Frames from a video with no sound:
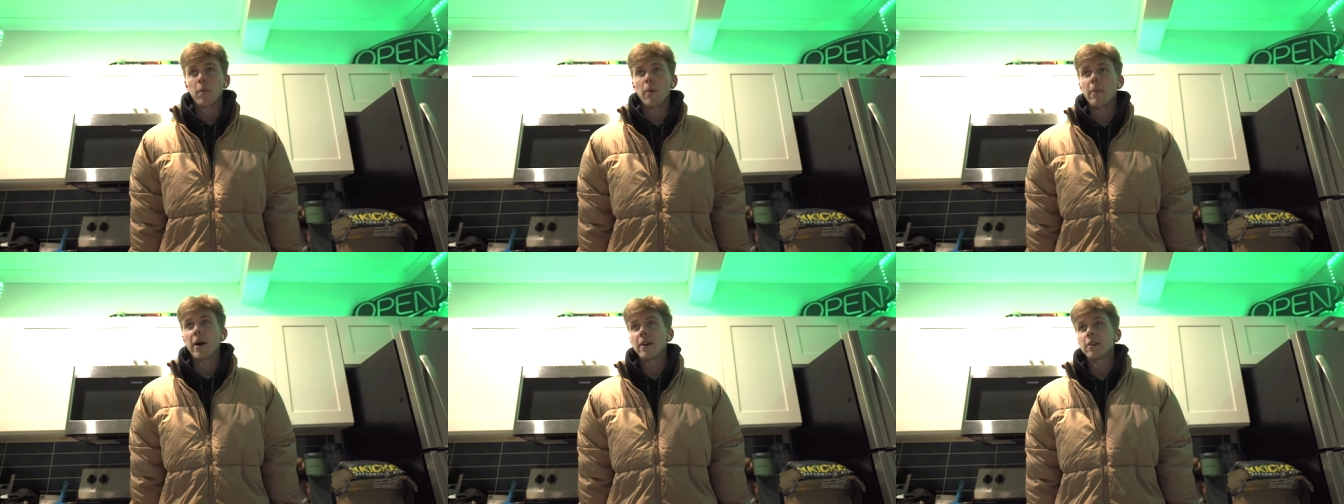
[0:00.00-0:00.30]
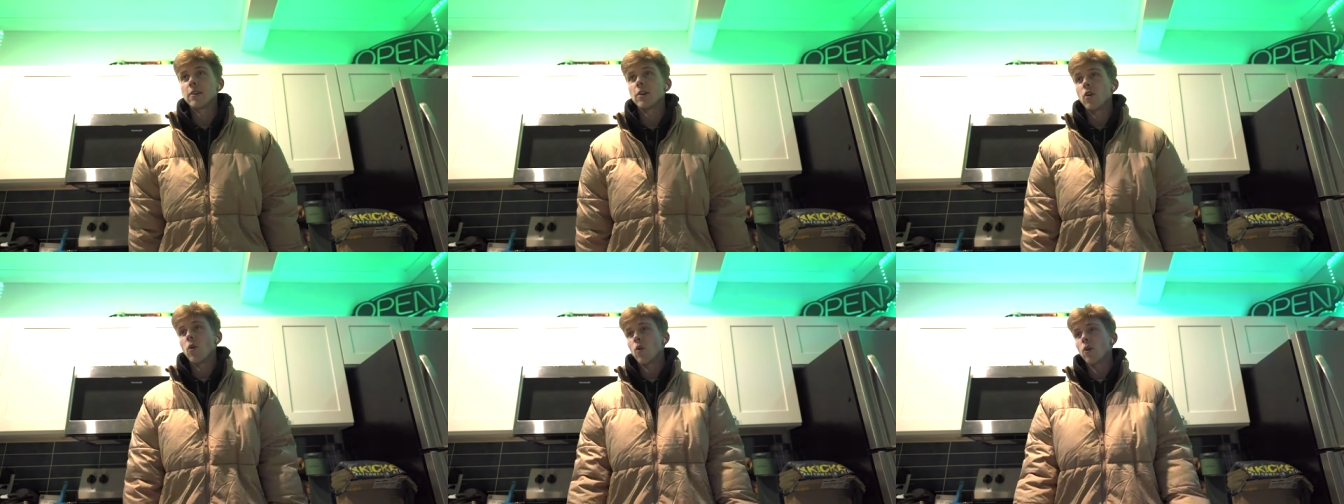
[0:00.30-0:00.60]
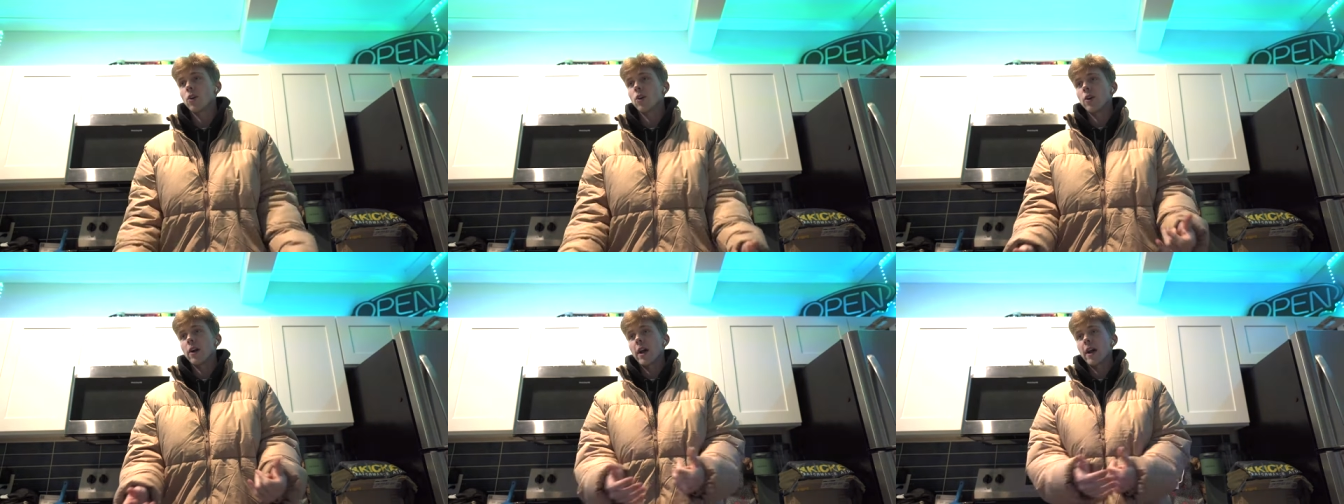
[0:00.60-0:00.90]
I'm about to
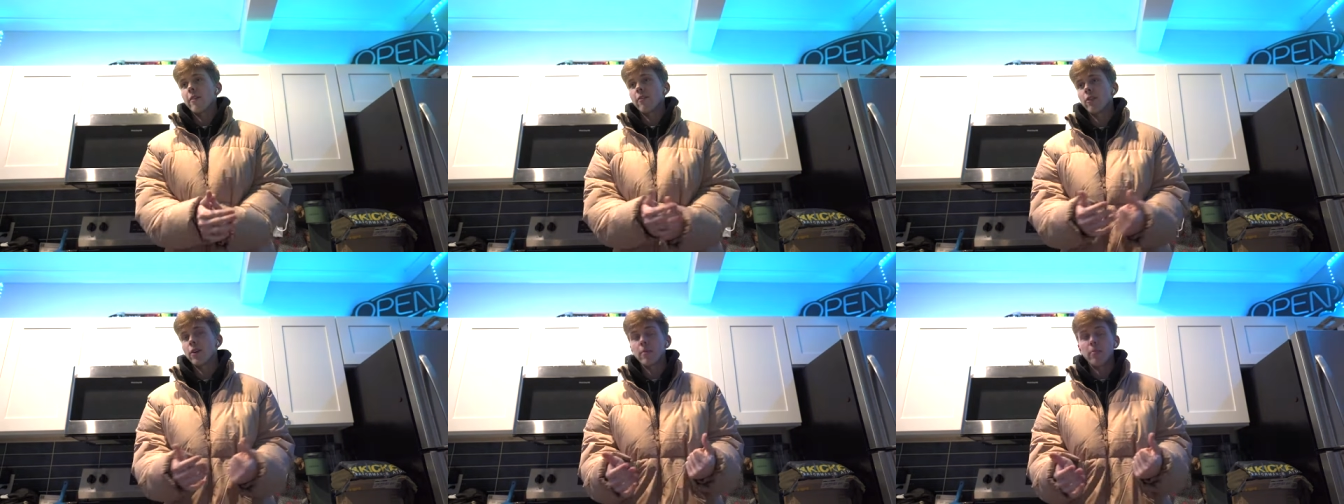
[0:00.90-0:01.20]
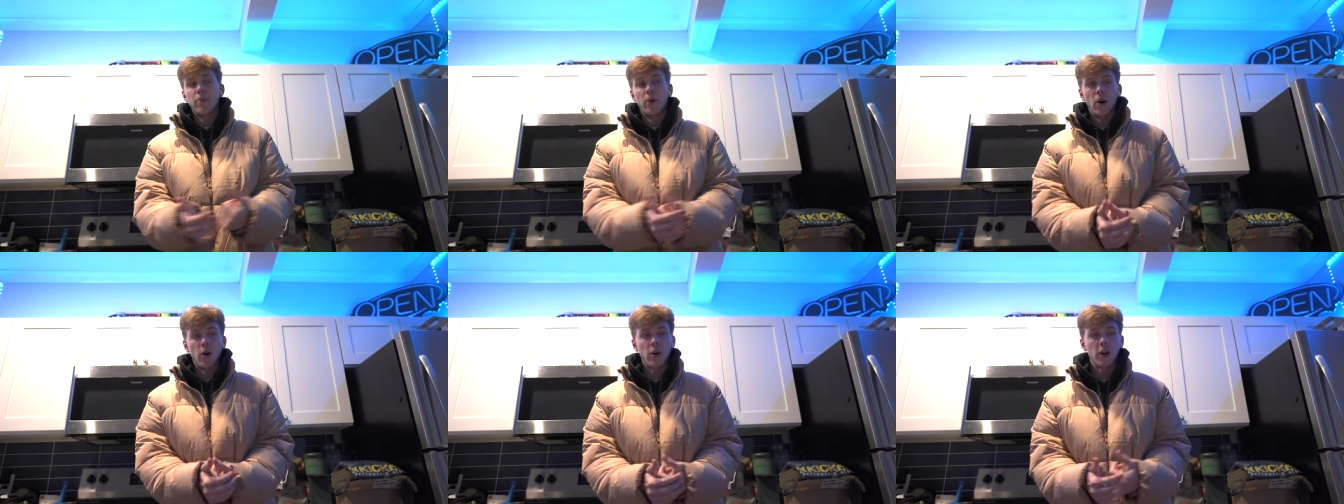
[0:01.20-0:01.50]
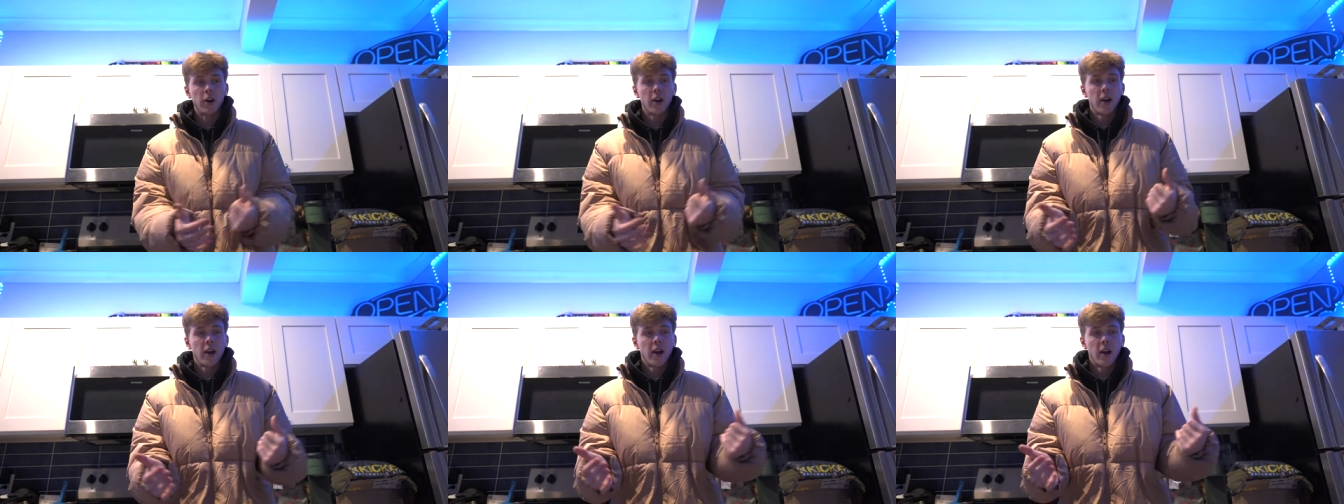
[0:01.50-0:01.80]
order every
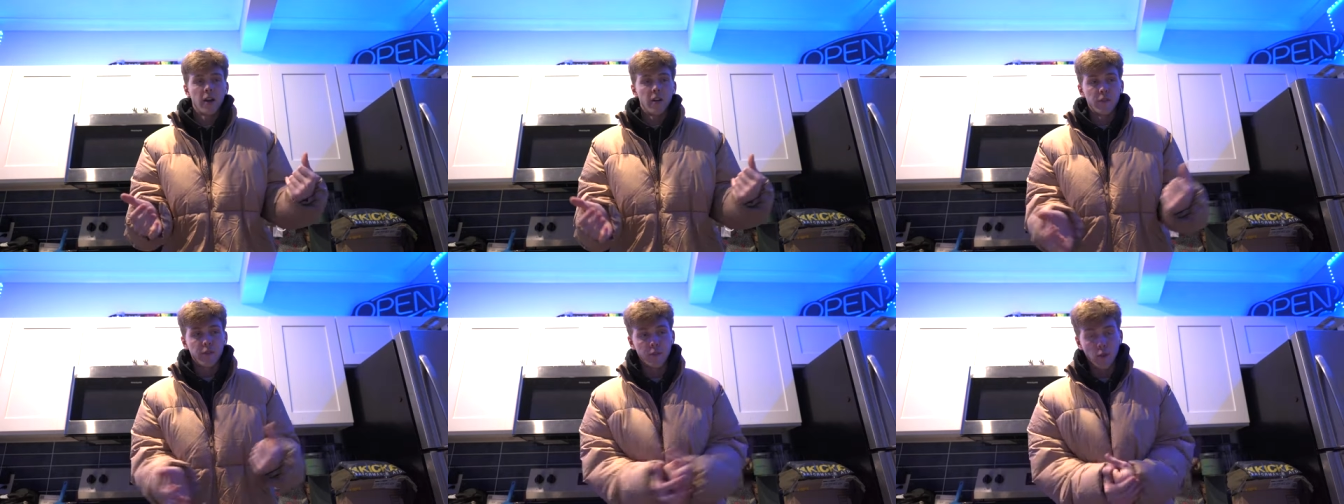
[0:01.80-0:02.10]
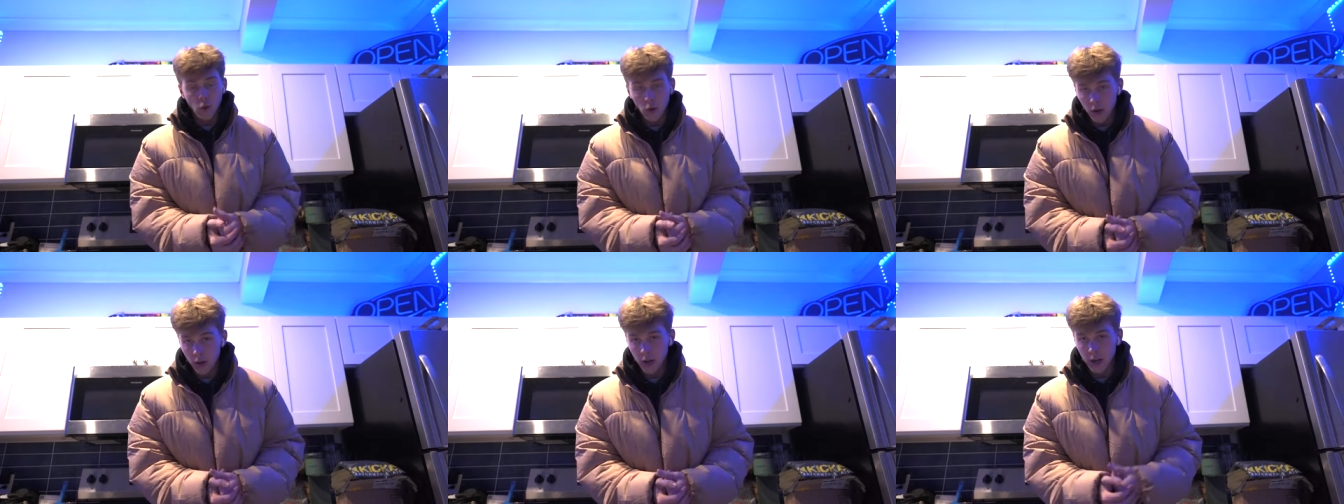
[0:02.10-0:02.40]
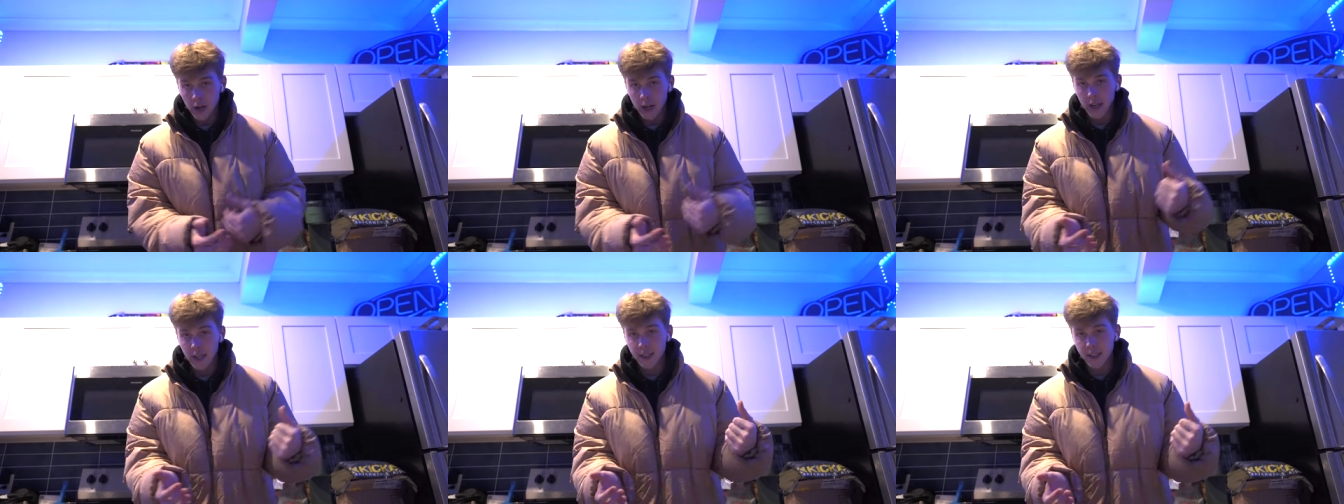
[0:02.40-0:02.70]
part
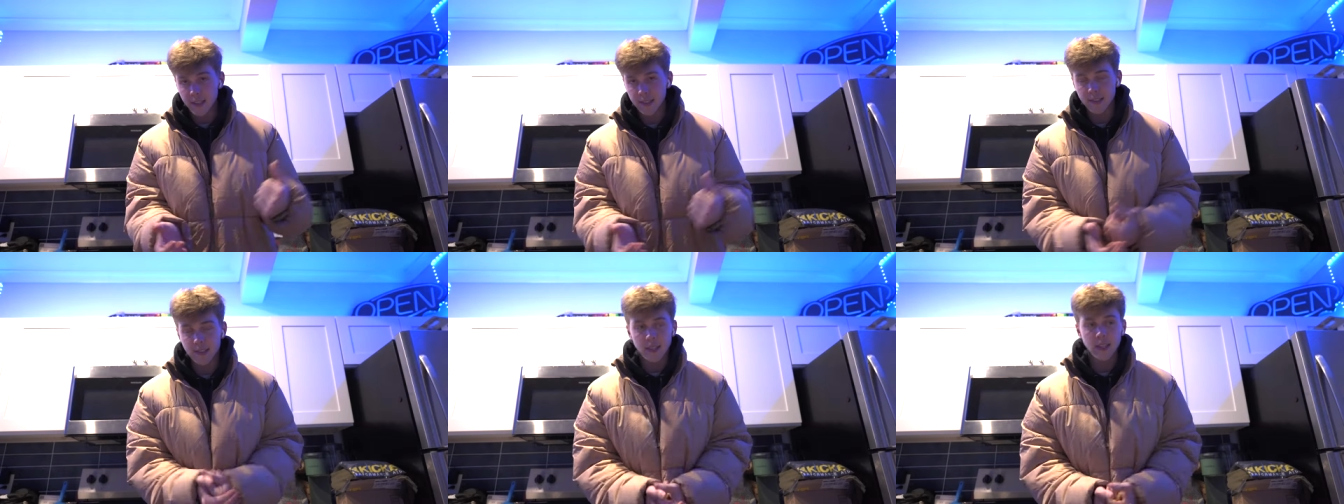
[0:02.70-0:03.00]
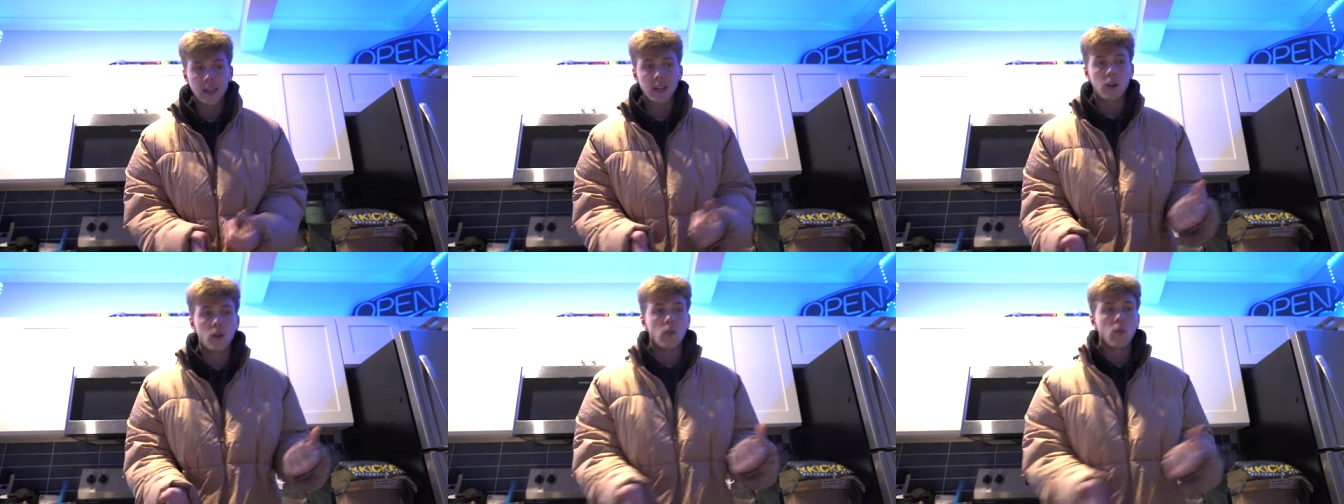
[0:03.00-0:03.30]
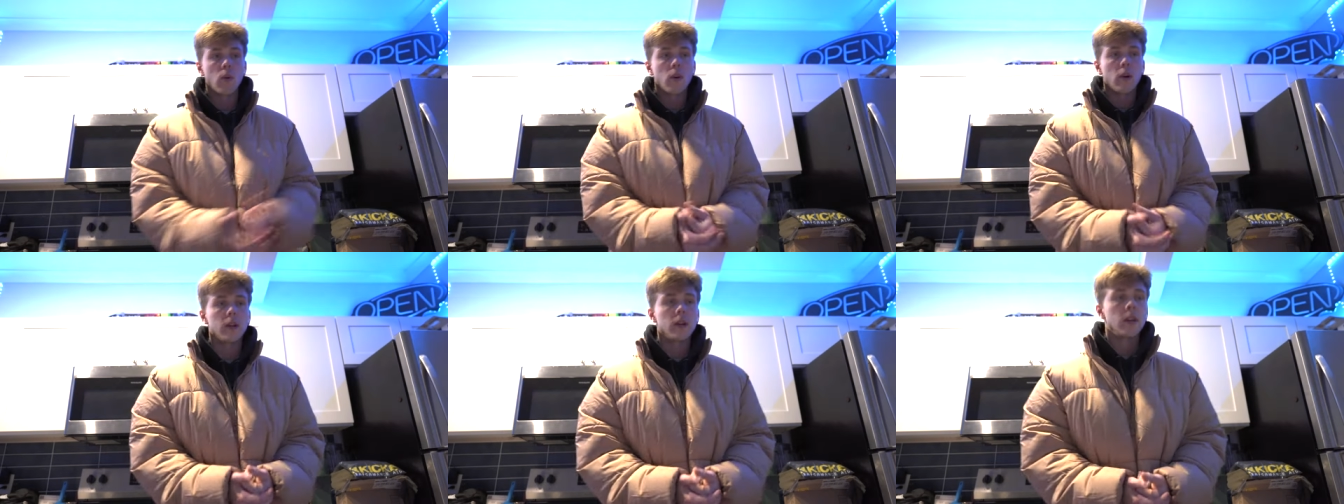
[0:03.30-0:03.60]
for the
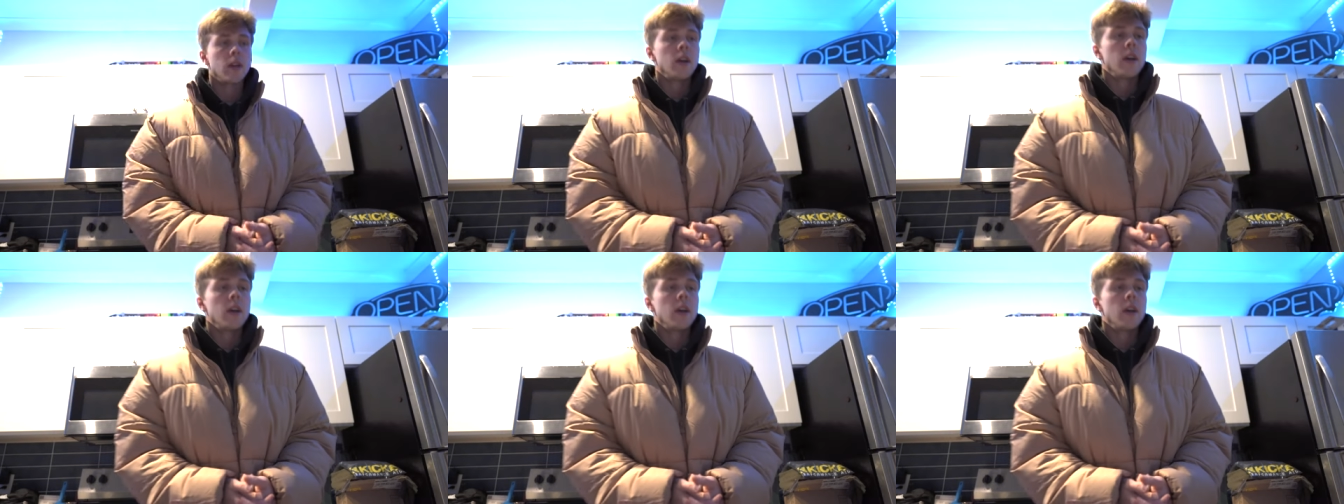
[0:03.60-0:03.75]
ZL1.